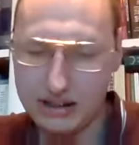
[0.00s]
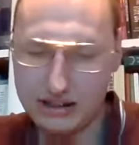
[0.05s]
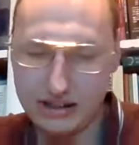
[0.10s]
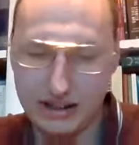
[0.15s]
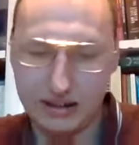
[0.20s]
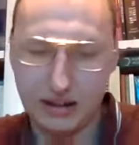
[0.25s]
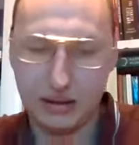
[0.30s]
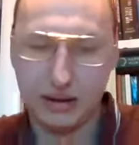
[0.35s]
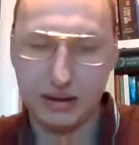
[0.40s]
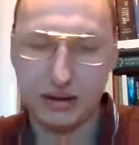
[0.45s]
that
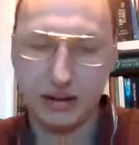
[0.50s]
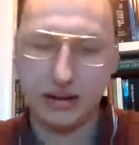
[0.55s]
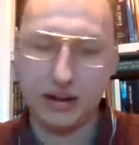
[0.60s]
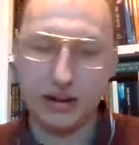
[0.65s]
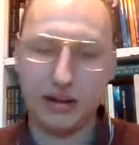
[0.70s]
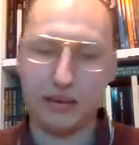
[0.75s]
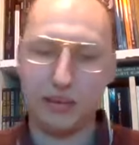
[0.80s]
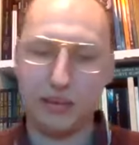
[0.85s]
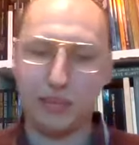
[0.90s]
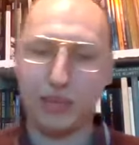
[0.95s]
the
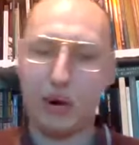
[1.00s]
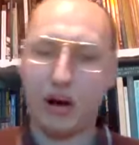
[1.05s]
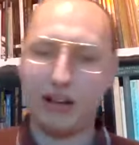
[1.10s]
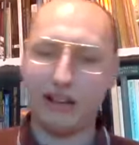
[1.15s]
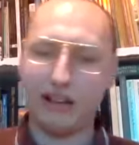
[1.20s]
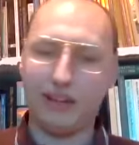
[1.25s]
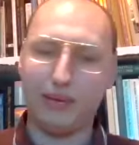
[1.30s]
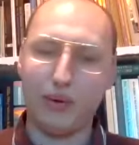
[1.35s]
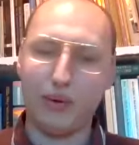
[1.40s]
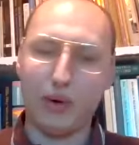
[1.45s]

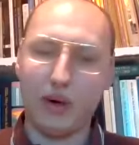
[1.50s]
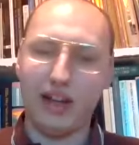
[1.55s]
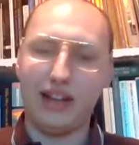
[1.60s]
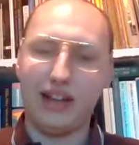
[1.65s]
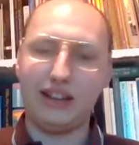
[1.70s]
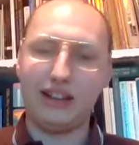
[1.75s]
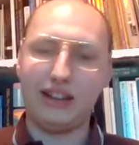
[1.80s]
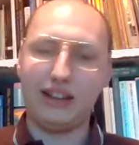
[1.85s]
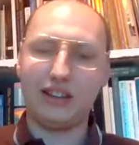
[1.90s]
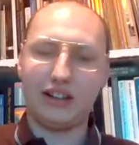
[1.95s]
party will
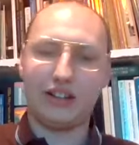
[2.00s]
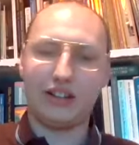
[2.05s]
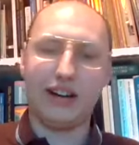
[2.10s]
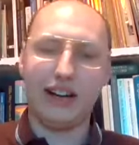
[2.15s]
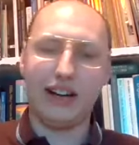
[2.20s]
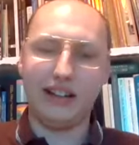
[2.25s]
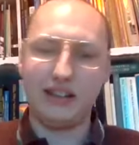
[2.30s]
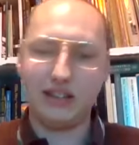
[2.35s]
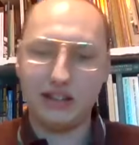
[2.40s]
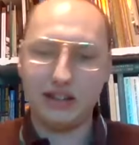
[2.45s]

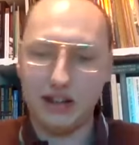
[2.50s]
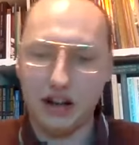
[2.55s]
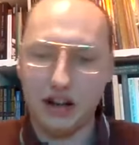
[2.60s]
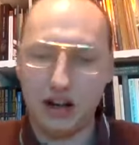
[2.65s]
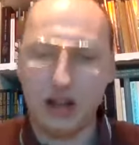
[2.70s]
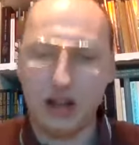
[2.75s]
integrate the